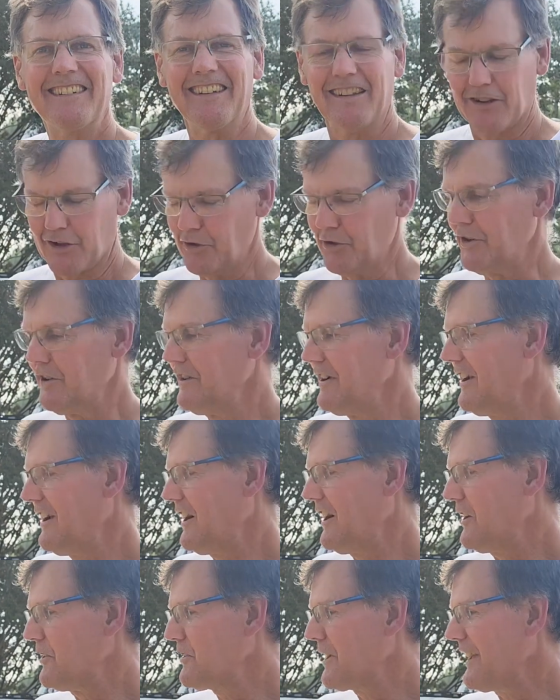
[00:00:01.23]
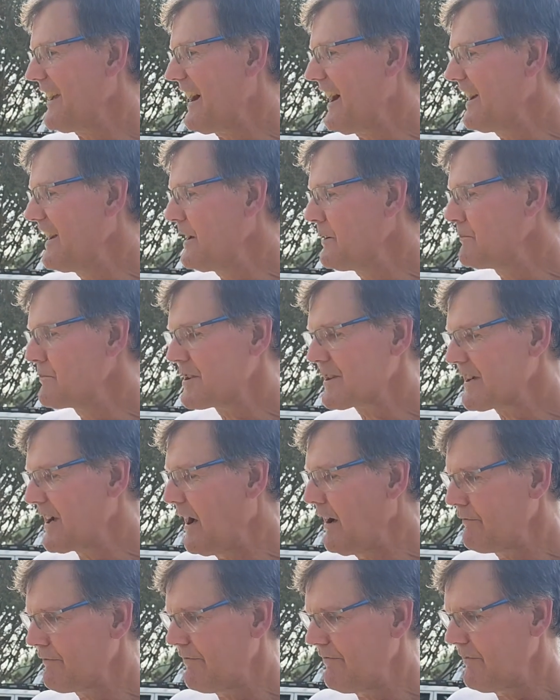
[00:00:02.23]
Good. Okay, I am
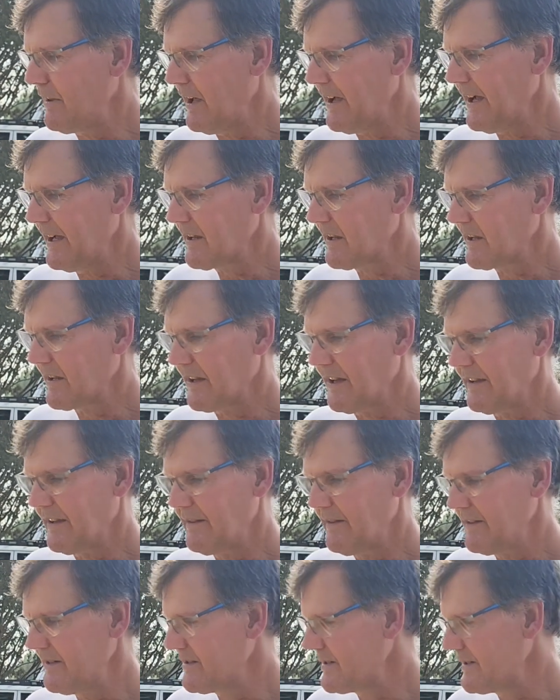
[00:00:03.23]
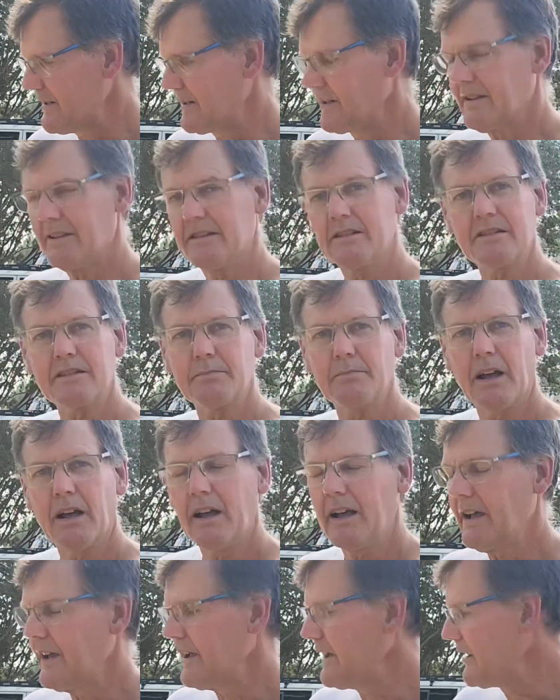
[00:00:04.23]
Scott Fleck, and this is
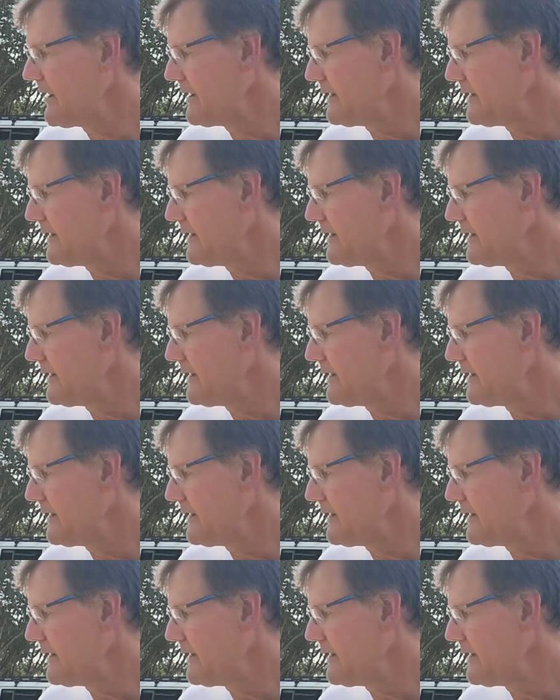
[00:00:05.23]
my